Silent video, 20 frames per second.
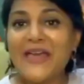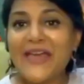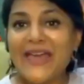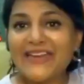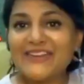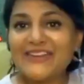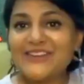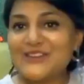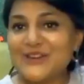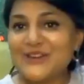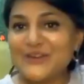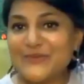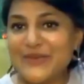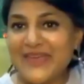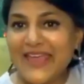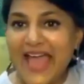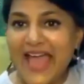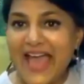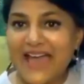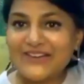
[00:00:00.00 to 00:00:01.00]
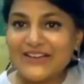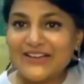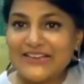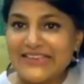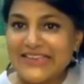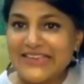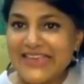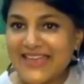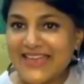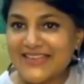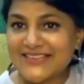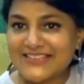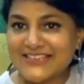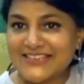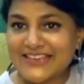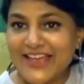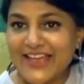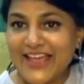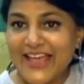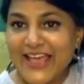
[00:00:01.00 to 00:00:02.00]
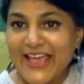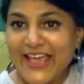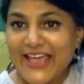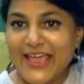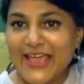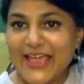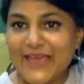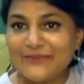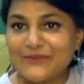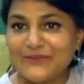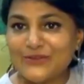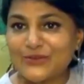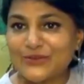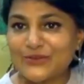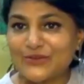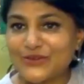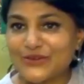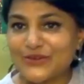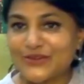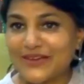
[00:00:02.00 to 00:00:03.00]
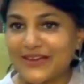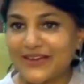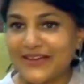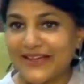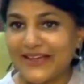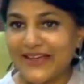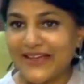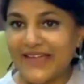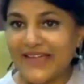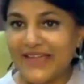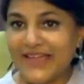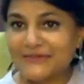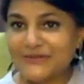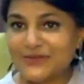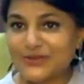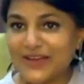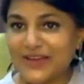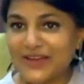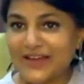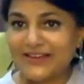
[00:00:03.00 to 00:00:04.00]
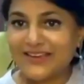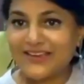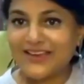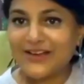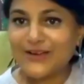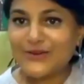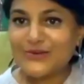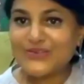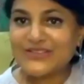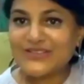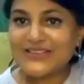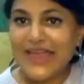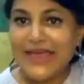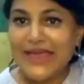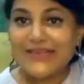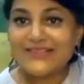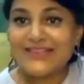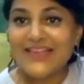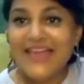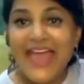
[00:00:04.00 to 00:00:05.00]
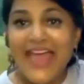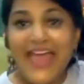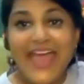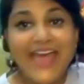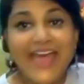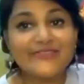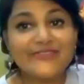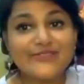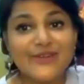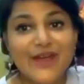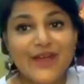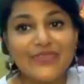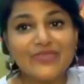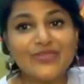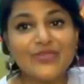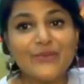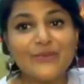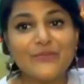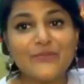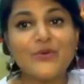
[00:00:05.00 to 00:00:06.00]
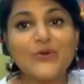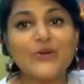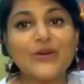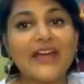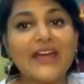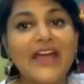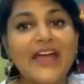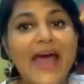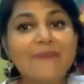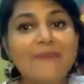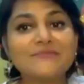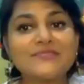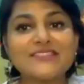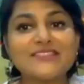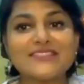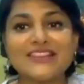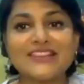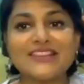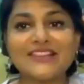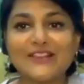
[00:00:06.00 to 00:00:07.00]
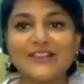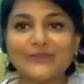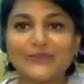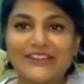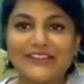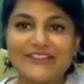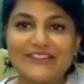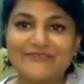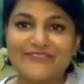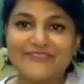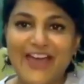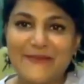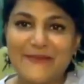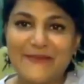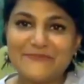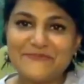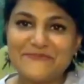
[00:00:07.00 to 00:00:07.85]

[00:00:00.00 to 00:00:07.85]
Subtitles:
And Here we have a guest, Hem Dhulakia, who says, have read the book, absolutely fab.